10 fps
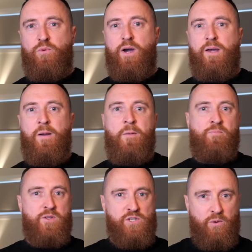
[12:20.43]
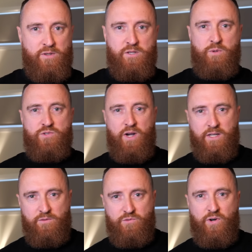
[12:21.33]
way showing some
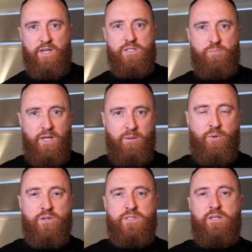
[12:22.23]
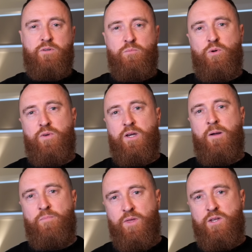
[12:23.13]
attractive traits, being positive and moving
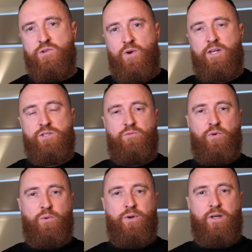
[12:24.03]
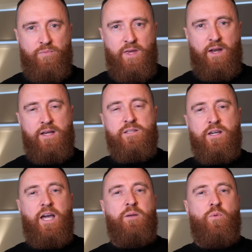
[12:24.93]
the interaction forward. Yet as I
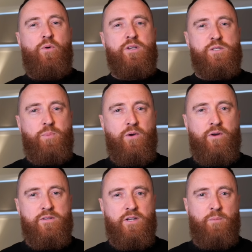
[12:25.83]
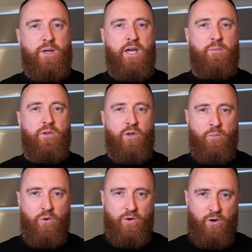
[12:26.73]
gained more experience and I became a lot
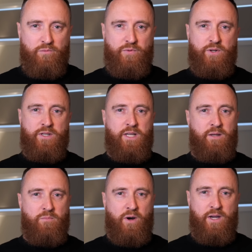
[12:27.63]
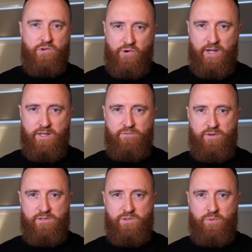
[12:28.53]
more confident in my
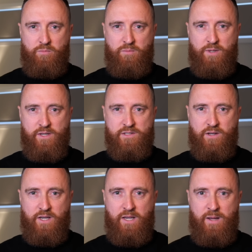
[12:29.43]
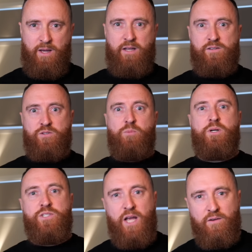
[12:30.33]
attractiveness to women because I had so
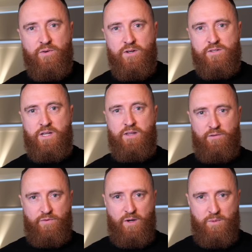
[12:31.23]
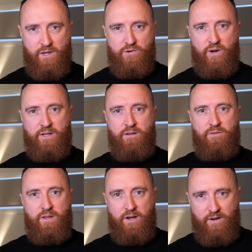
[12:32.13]
much evidence that they found me attractive
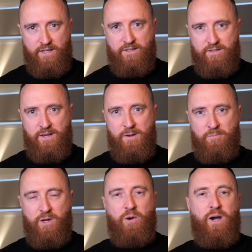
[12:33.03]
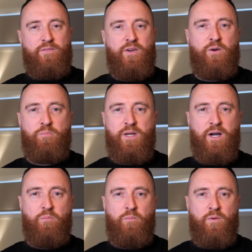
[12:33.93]
and that I could go out there and pick
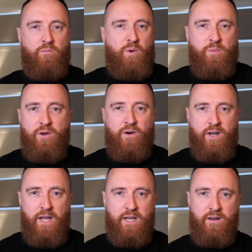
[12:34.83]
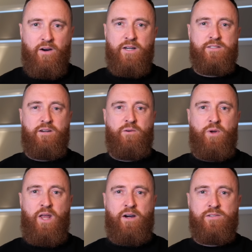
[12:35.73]
up women on any night I
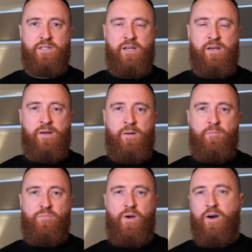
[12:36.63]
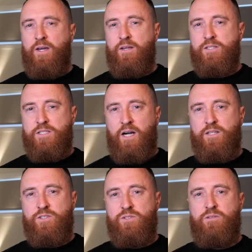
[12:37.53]
went out, I
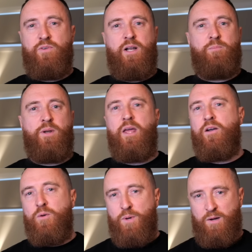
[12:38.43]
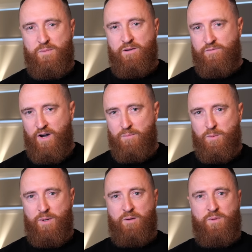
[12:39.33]
started to develop an air about me, a vibe
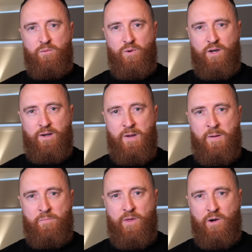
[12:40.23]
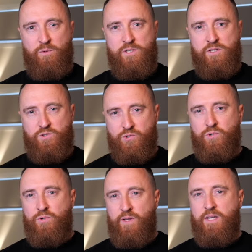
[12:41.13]
about me where I was
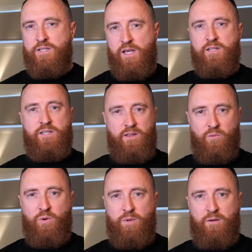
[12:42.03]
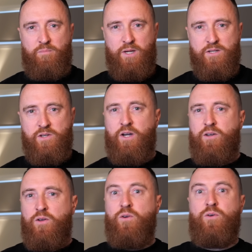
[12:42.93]
truly assessing the woman because I
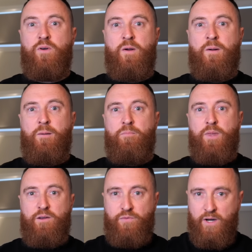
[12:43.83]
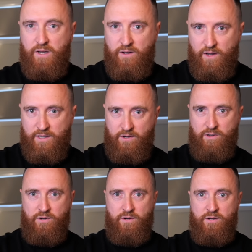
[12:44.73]
knew that if I didn't like
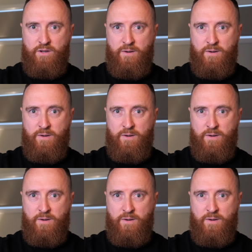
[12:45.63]
her,